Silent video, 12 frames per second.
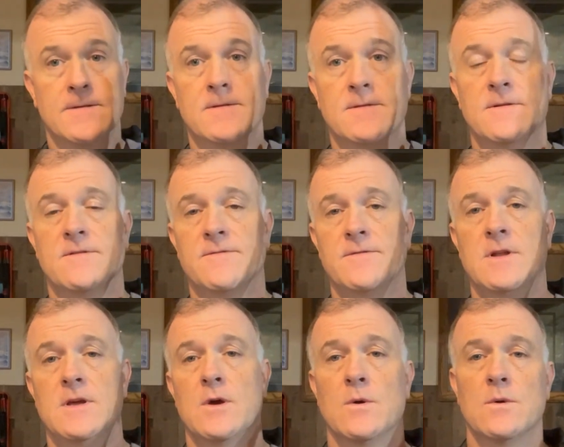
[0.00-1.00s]
This
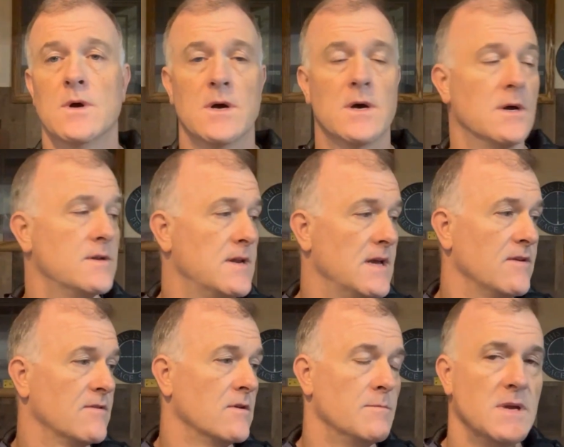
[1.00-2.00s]
video today is
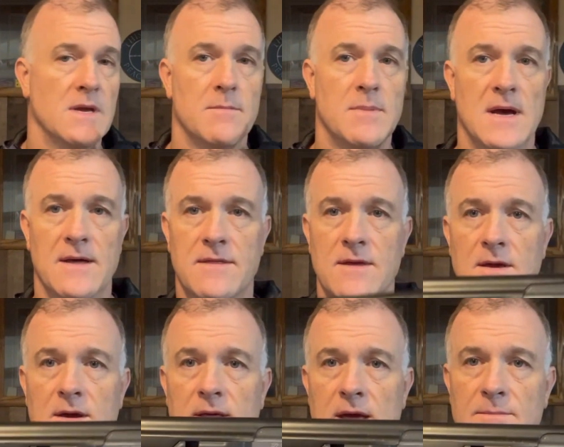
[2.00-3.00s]
going to be about the
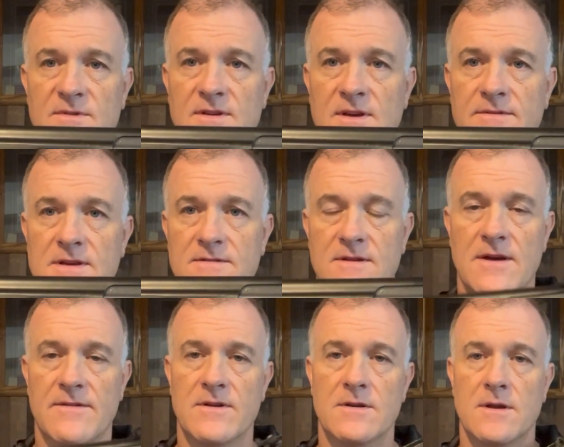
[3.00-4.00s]

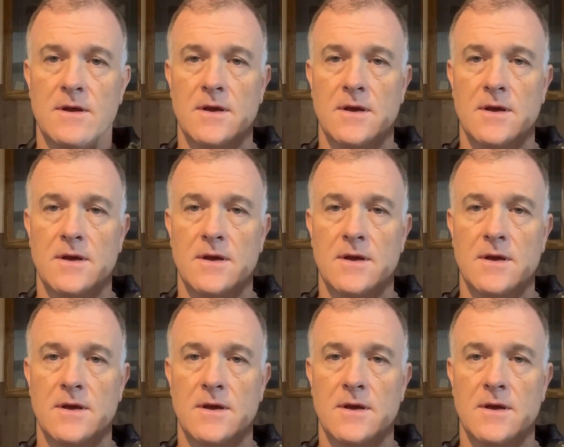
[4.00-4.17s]
M77.